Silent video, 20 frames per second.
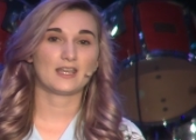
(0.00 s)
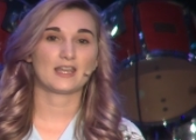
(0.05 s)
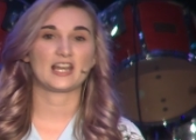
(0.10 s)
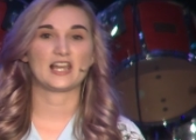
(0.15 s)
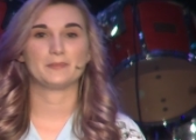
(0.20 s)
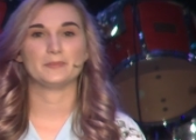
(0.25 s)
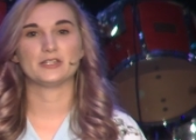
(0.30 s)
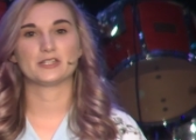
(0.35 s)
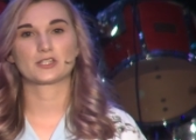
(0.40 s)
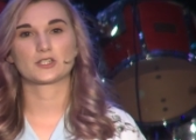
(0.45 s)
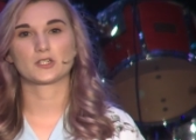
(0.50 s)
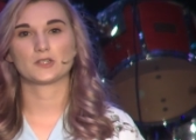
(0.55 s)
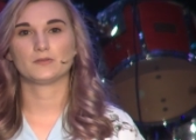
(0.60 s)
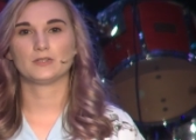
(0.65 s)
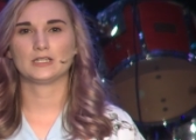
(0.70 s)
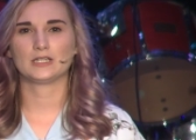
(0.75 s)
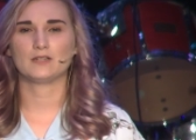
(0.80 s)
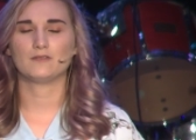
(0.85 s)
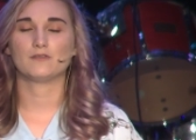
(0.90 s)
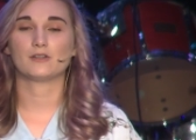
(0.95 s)
and I've been
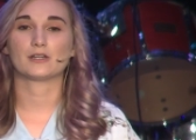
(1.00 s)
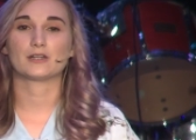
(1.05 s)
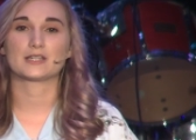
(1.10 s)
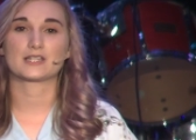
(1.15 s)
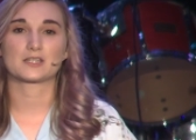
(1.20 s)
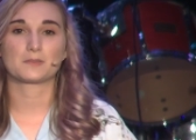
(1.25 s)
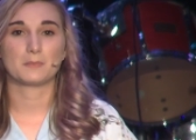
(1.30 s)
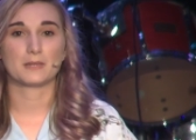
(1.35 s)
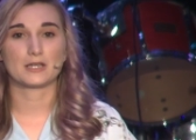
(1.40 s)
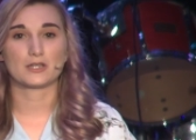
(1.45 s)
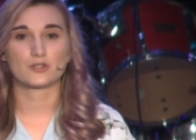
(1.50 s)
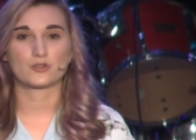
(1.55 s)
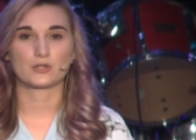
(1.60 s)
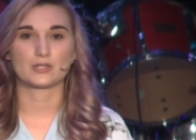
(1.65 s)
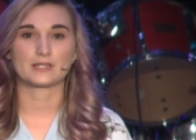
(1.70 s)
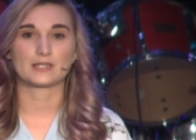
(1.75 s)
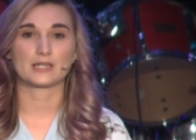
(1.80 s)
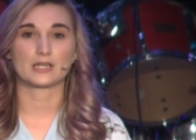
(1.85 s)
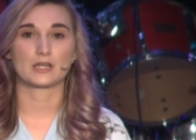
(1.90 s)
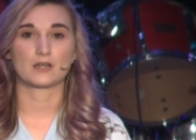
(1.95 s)
serving in various
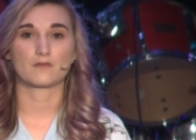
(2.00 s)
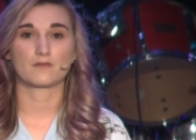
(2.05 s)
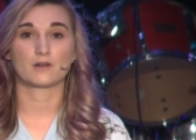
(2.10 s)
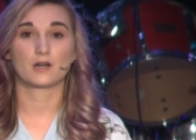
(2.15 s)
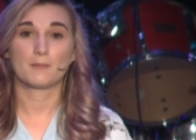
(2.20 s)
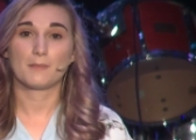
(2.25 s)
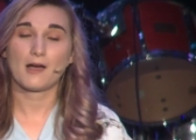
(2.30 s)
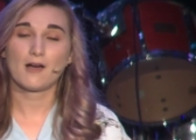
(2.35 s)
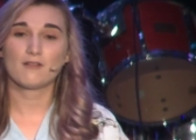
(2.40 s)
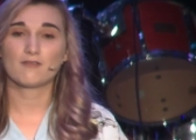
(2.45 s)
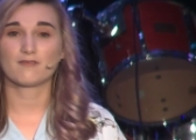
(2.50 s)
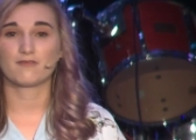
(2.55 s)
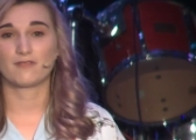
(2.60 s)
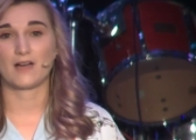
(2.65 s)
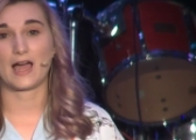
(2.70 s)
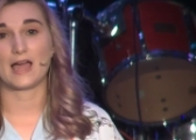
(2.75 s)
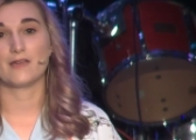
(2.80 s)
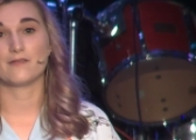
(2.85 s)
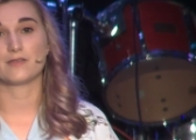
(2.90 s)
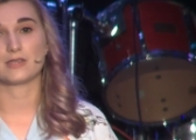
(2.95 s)
ministries here for about
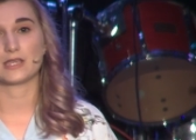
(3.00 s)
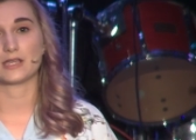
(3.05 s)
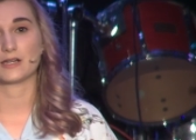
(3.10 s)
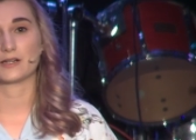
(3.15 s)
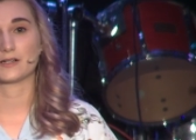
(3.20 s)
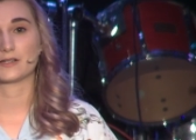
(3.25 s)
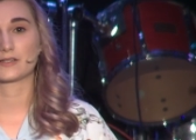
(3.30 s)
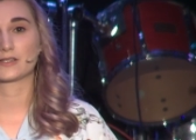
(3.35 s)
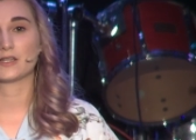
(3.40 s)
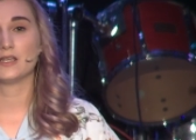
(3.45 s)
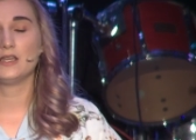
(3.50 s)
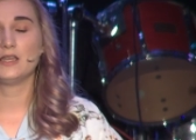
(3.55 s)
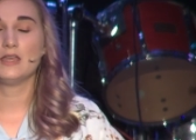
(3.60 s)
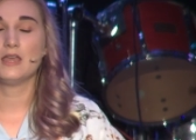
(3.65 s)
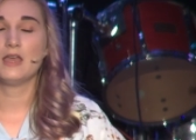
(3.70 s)
five years